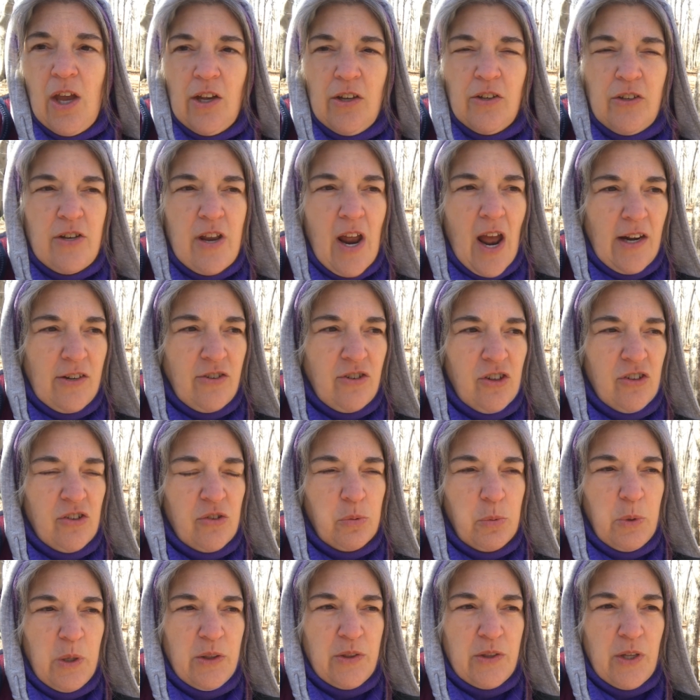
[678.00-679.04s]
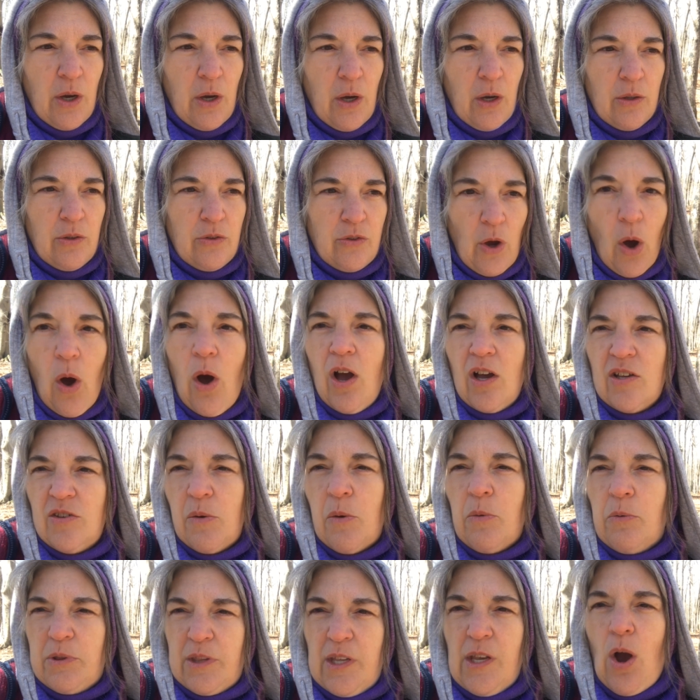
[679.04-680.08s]
not just with the dogs,
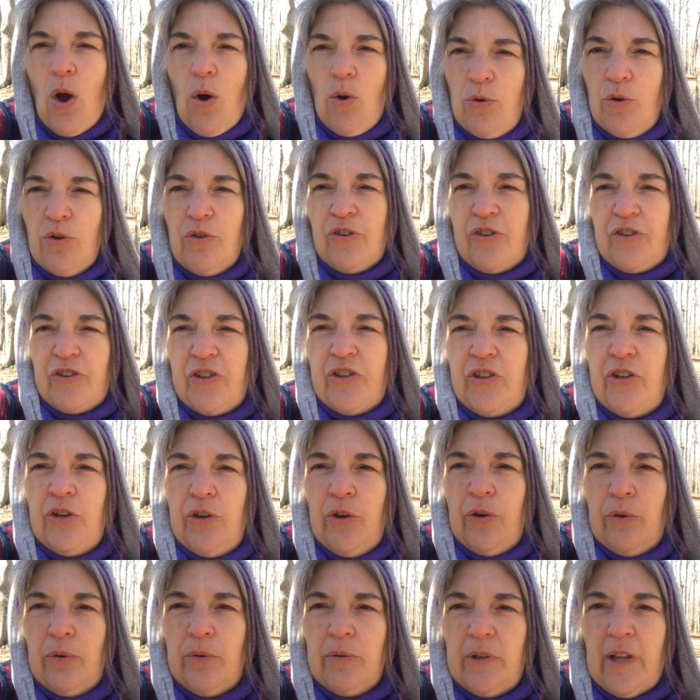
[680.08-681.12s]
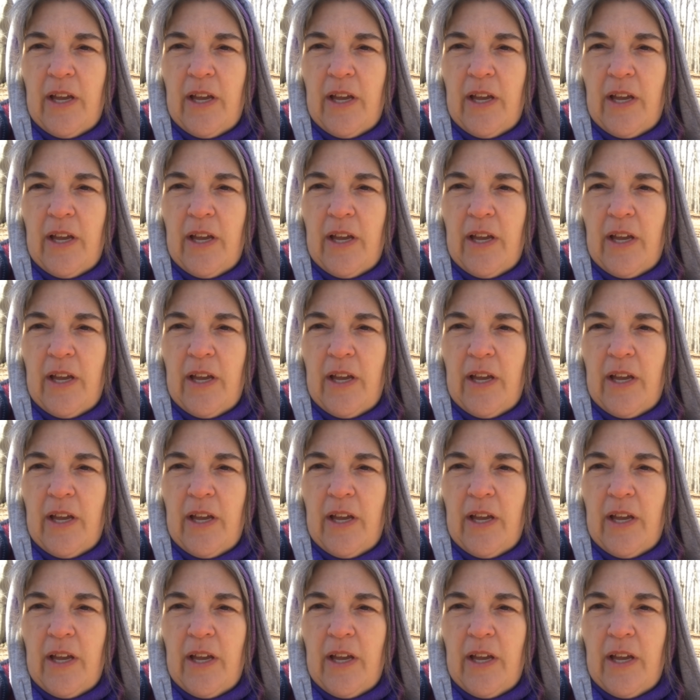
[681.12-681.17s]
but with the owners too.